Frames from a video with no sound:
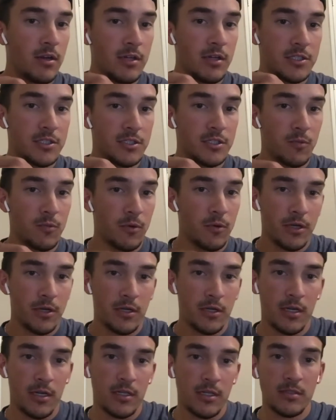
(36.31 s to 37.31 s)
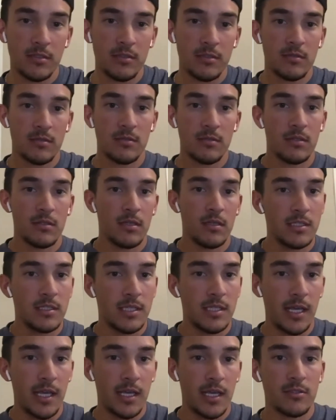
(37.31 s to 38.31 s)
He's just working on his
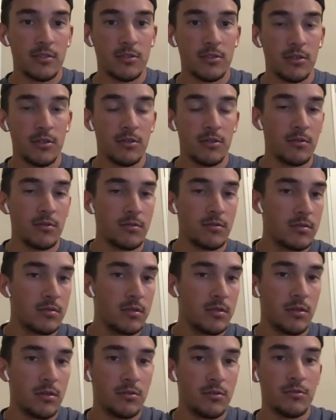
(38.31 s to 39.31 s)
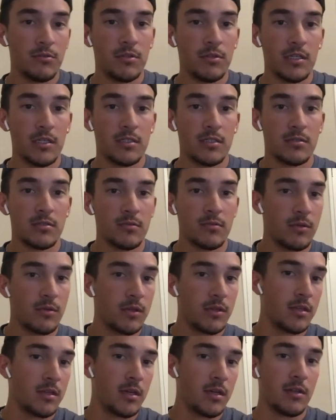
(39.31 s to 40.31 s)
hand. So he'll do this with
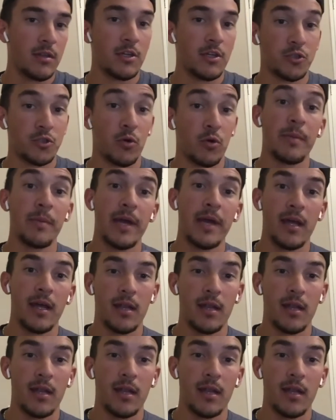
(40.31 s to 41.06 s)
a short bat.